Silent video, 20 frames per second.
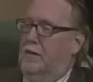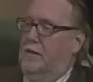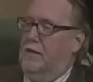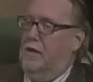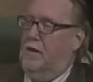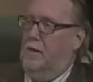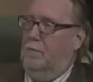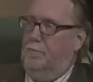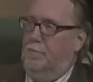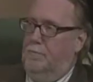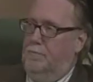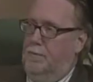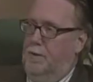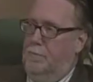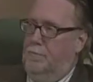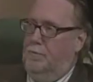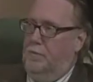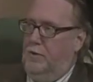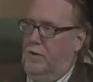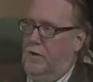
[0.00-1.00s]
in helping
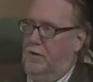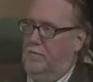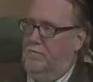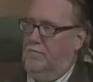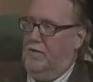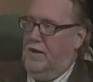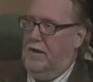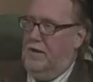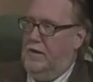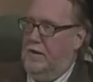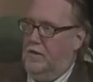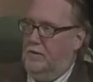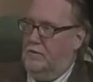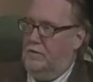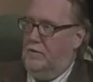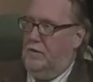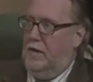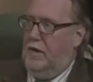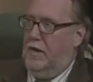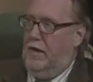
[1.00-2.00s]
people get
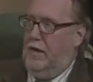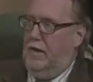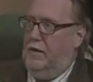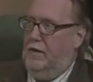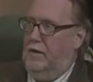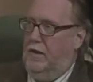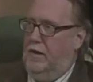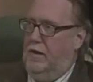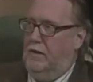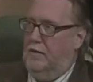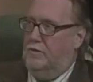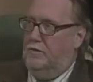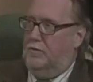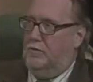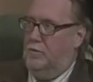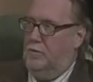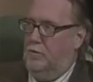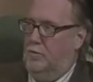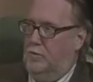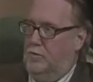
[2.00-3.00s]
financial aid in
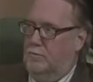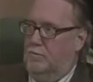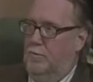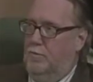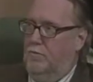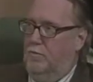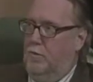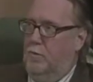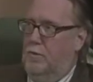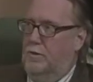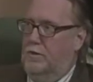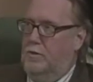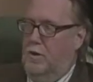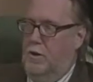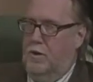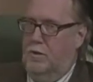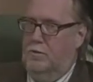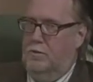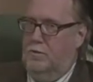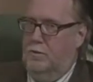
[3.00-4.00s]
schools. Before we
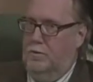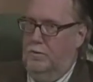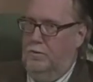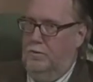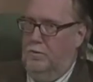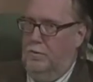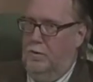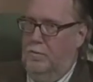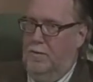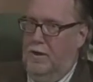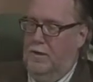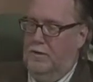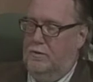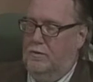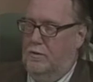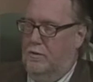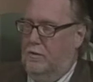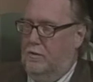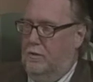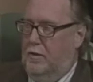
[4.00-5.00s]
talk about
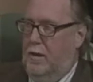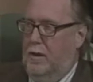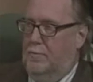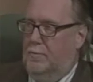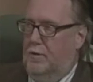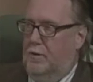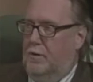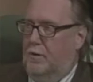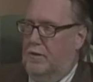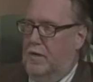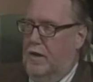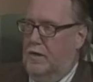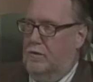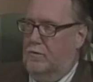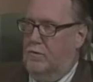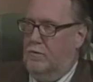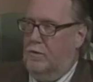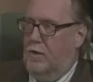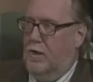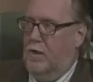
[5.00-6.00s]
the Capital Area
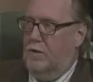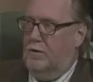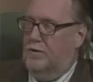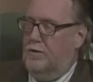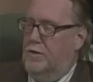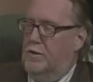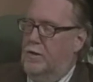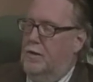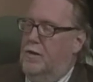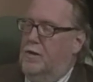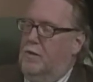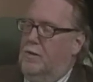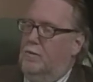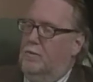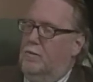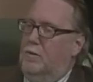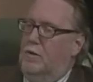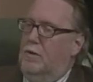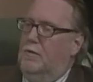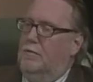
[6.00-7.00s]
Technical College,
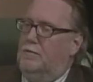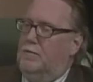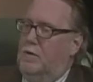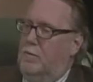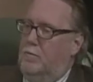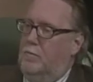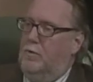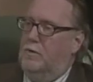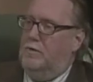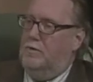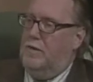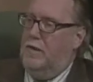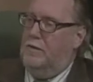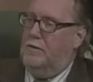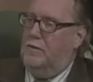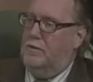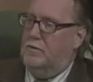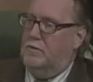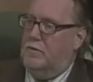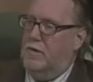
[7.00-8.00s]
if someone is out
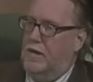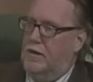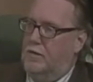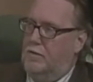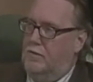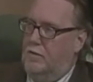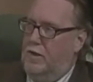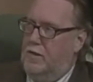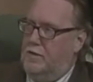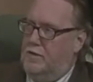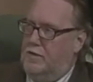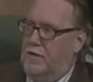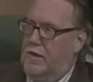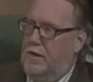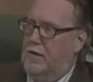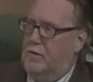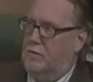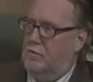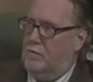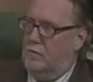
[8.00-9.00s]
there that's got a
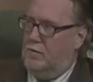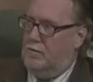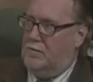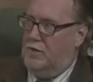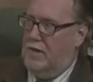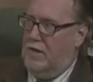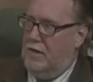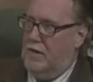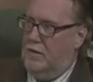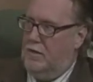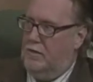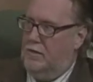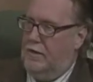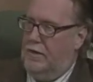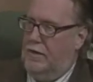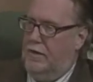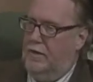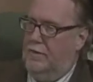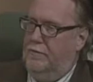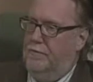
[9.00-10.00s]
grandchild or a child
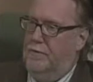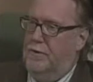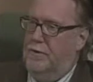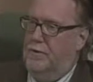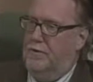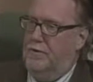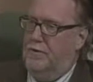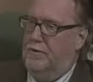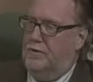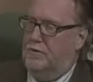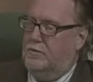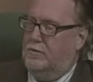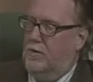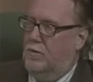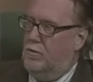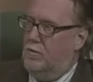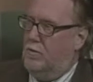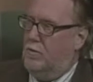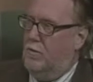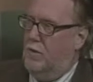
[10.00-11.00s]
and they just
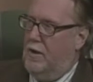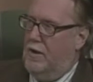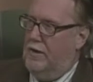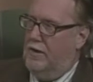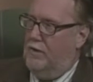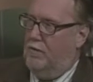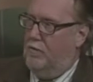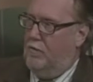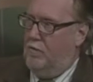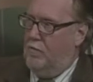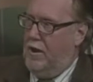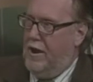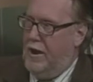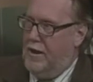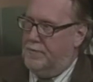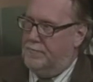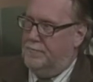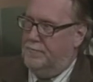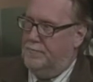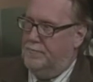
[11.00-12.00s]
don't quite
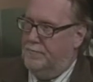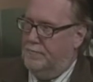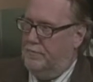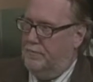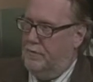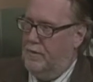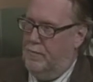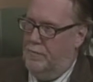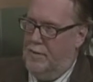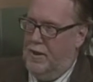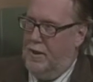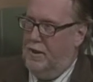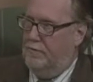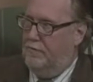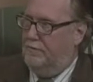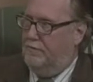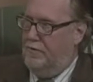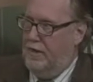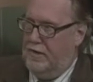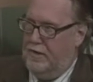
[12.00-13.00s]
grasp
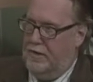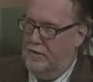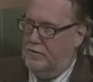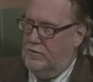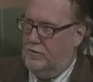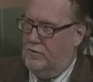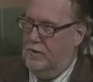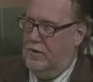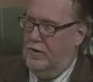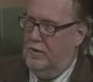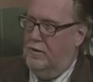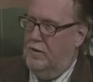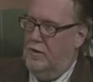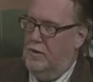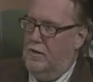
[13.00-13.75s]
about financial aid,